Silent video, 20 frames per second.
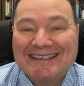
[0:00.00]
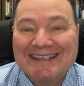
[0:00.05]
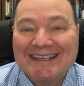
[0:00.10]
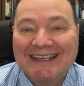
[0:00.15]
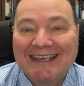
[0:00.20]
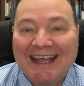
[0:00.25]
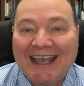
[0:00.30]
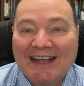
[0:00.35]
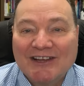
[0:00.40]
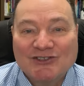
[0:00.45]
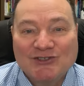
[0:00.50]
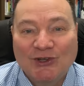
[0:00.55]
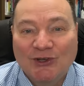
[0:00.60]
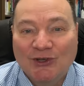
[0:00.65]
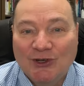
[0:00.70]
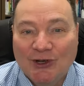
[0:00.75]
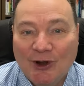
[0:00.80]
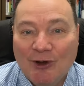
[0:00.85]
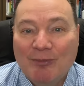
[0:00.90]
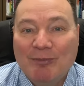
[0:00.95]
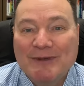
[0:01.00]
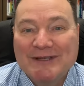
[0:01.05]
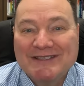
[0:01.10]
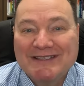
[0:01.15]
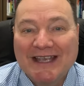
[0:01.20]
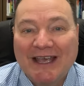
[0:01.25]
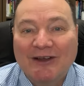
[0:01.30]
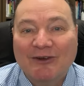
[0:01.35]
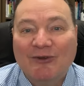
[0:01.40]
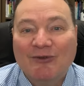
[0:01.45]
connect so you don't
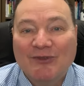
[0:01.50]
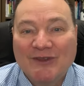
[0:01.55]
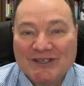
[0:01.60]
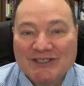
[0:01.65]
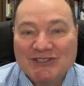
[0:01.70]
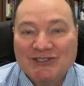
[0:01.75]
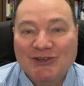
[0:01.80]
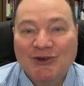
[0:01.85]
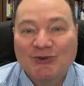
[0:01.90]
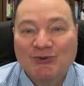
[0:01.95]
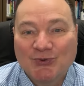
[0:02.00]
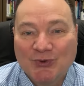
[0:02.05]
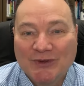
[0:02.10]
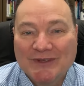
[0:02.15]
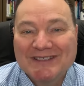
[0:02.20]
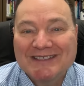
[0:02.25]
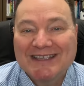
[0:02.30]
miss out on this year's real